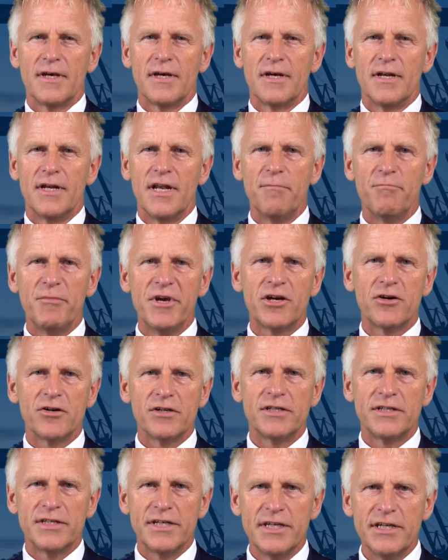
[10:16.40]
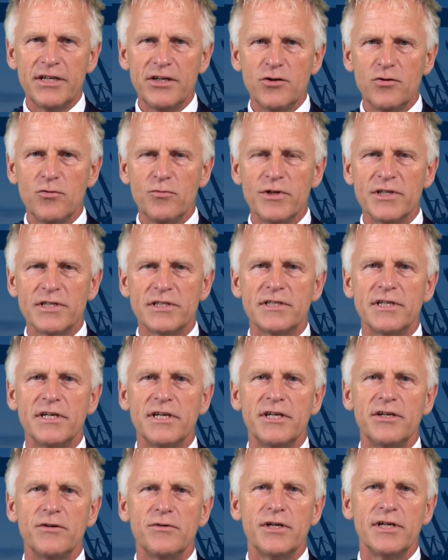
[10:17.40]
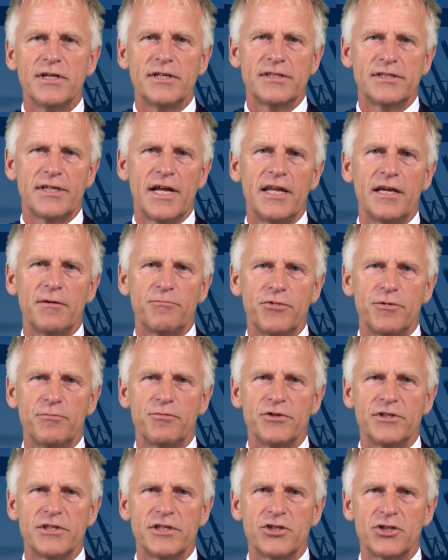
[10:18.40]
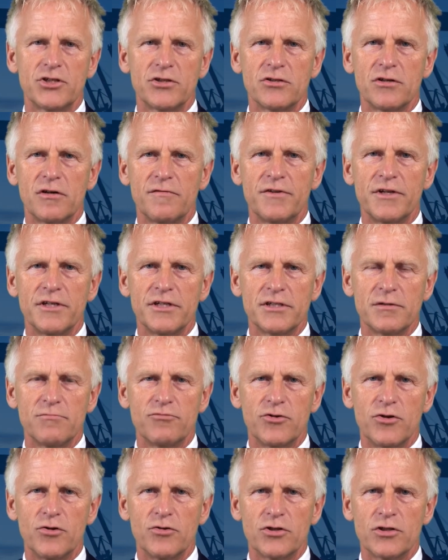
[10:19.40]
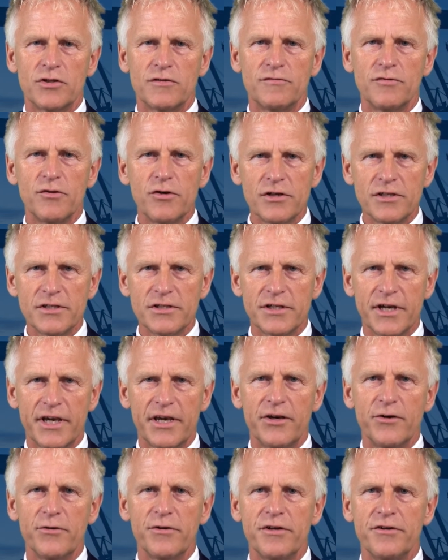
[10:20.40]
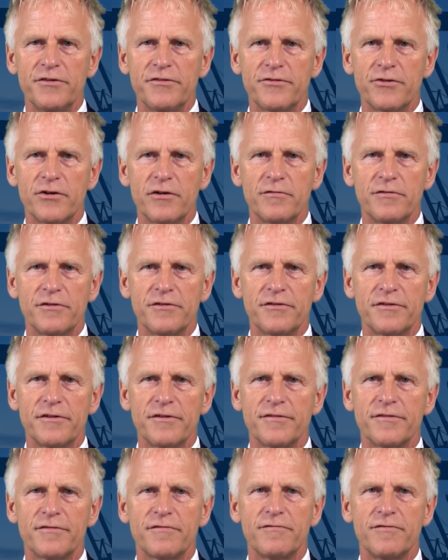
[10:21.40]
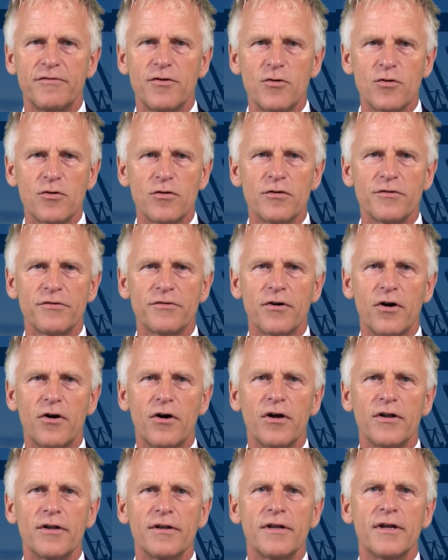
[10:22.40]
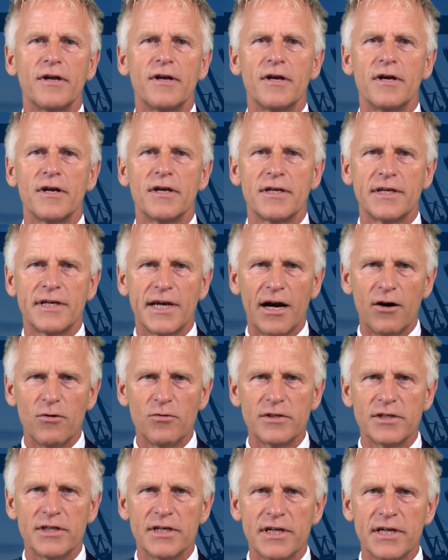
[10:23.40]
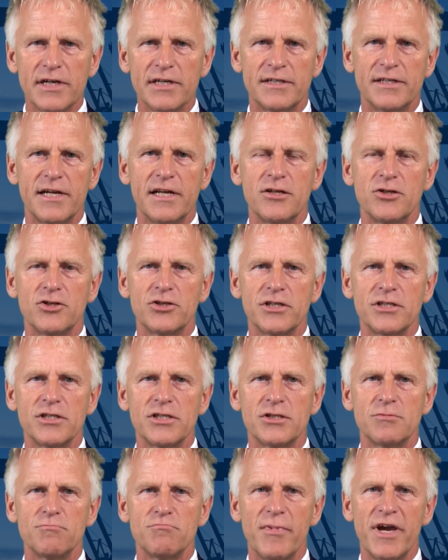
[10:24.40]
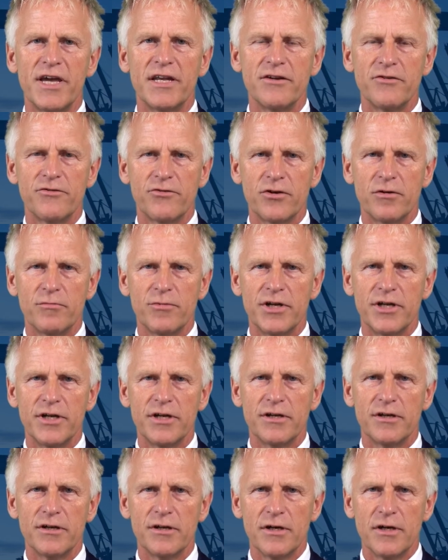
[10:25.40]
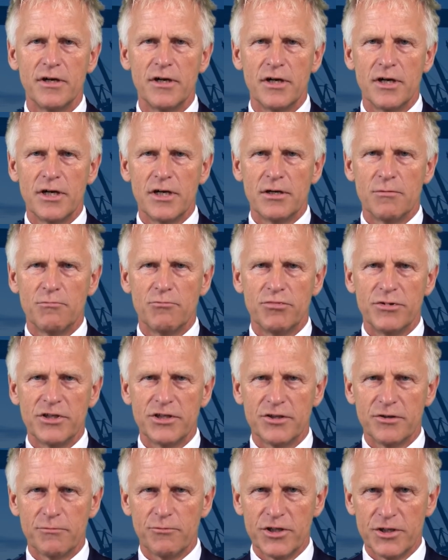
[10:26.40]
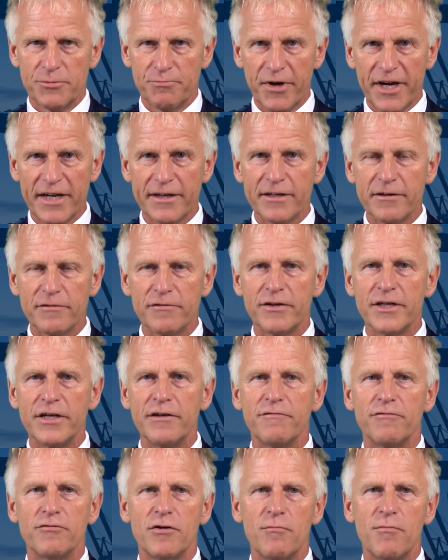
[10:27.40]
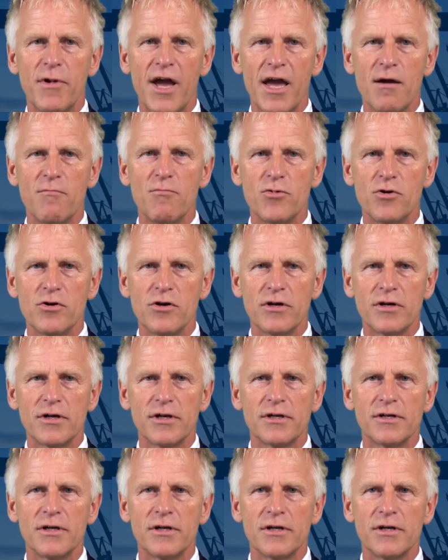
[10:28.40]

Let me continue with the unique selling proposition of this approach. First, security services focused on counterintelligence made in Germany, respectively from Hamburg.